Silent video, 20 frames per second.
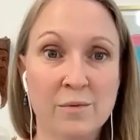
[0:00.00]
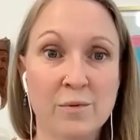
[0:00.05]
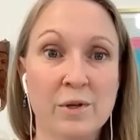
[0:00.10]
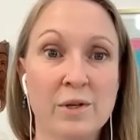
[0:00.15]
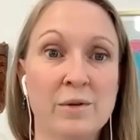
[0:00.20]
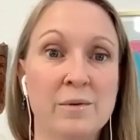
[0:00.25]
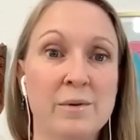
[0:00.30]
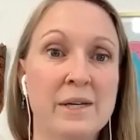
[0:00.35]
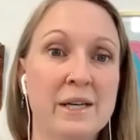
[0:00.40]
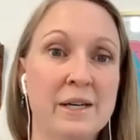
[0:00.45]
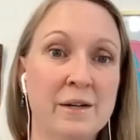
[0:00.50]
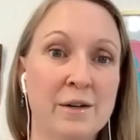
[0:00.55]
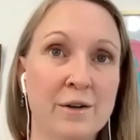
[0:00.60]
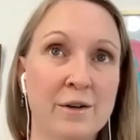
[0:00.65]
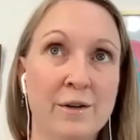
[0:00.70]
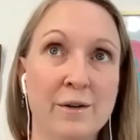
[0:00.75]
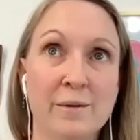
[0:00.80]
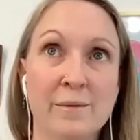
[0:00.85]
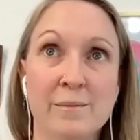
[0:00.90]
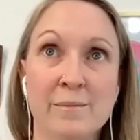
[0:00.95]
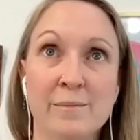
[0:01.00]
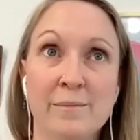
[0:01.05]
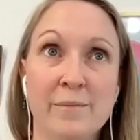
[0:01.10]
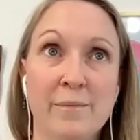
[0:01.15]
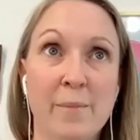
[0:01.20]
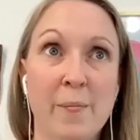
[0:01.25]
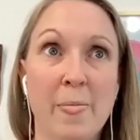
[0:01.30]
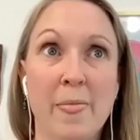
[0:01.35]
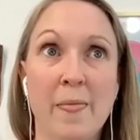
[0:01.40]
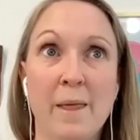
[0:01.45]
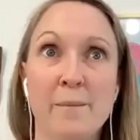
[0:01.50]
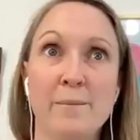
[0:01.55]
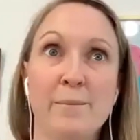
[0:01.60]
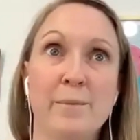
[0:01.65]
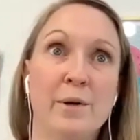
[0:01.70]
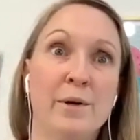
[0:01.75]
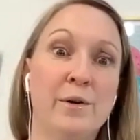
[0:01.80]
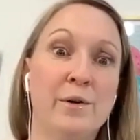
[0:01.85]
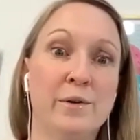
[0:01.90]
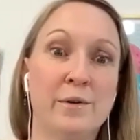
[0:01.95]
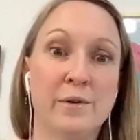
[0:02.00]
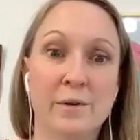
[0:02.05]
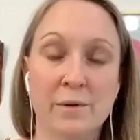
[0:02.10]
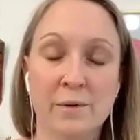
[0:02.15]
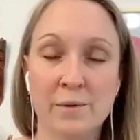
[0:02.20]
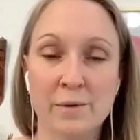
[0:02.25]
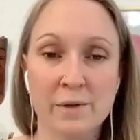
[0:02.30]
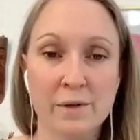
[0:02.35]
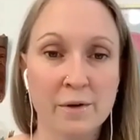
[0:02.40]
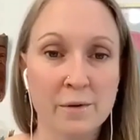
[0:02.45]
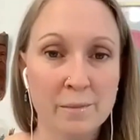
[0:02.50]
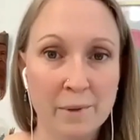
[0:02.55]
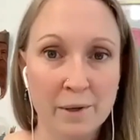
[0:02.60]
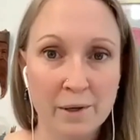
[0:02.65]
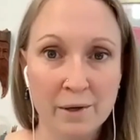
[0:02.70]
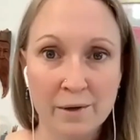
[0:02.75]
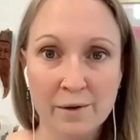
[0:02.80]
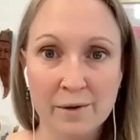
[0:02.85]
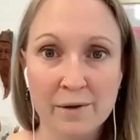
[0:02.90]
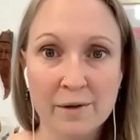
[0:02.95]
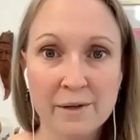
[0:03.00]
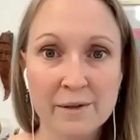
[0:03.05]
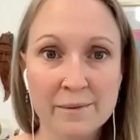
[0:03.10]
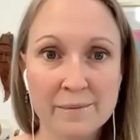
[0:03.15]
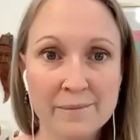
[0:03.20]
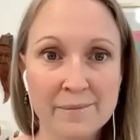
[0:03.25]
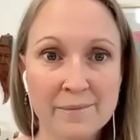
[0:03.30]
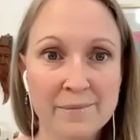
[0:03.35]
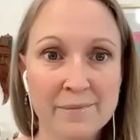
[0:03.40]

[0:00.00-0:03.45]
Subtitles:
or you hear bird or no bird.